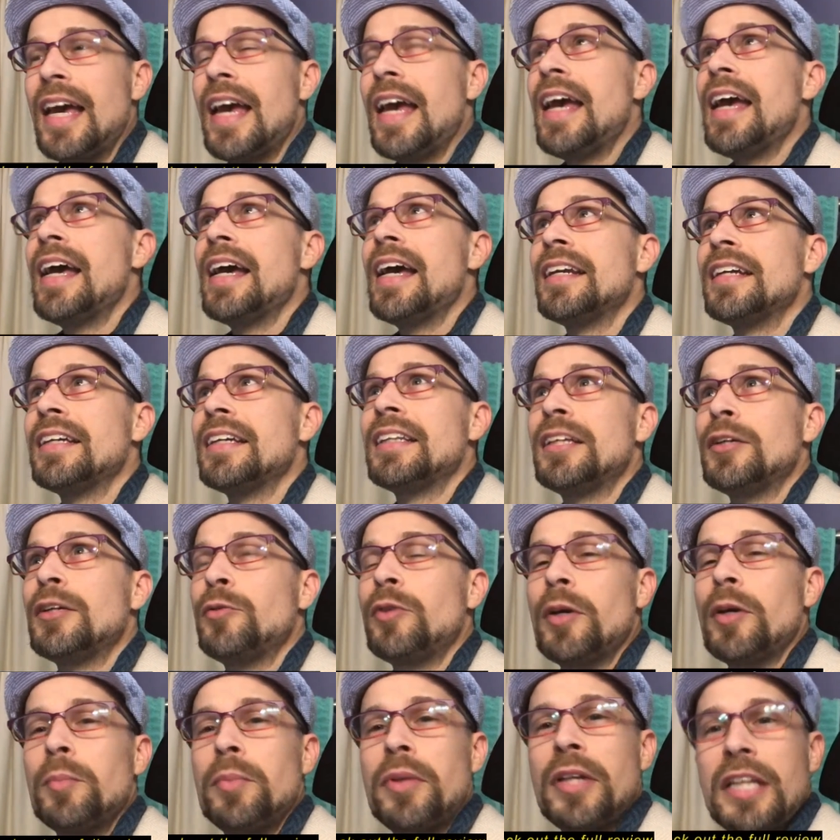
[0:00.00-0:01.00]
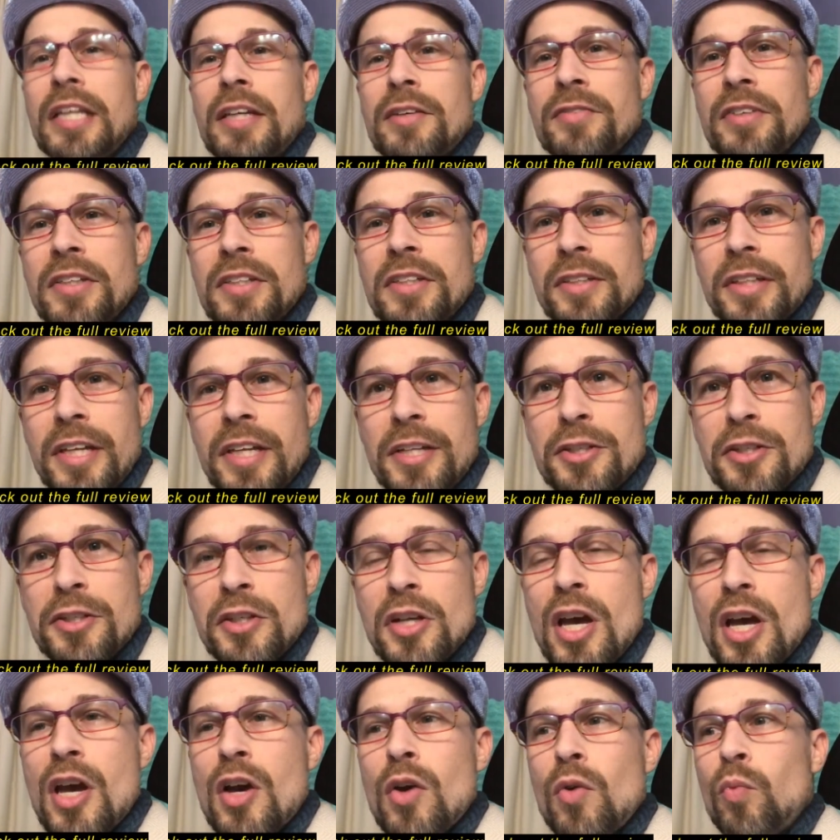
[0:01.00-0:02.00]
And I think we have plenty of ventilation.
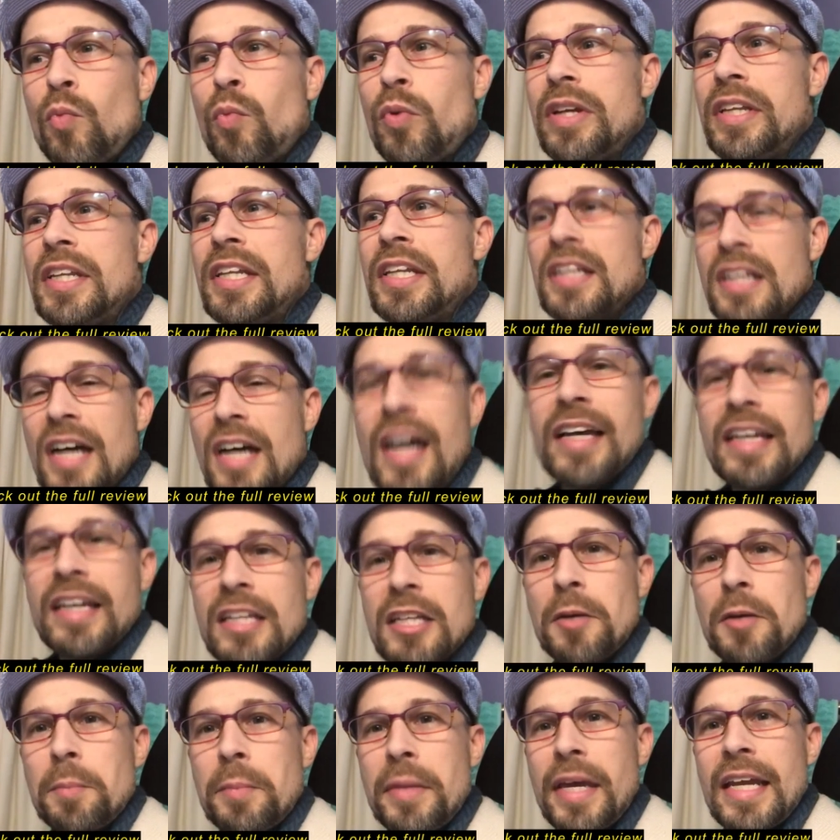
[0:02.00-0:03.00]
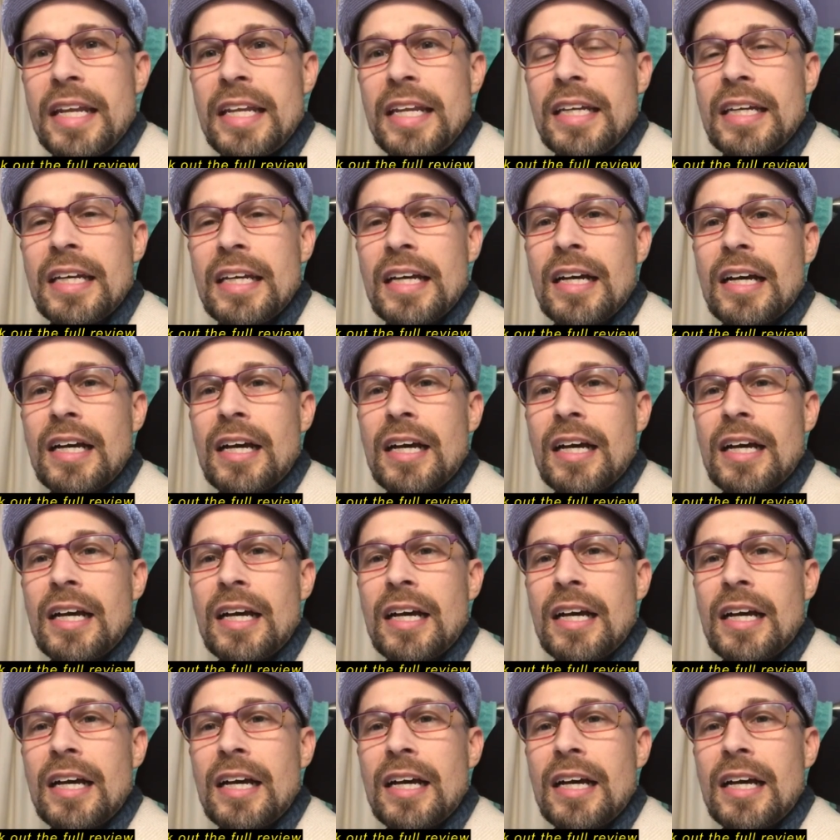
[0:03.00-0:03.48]
We did not end up getting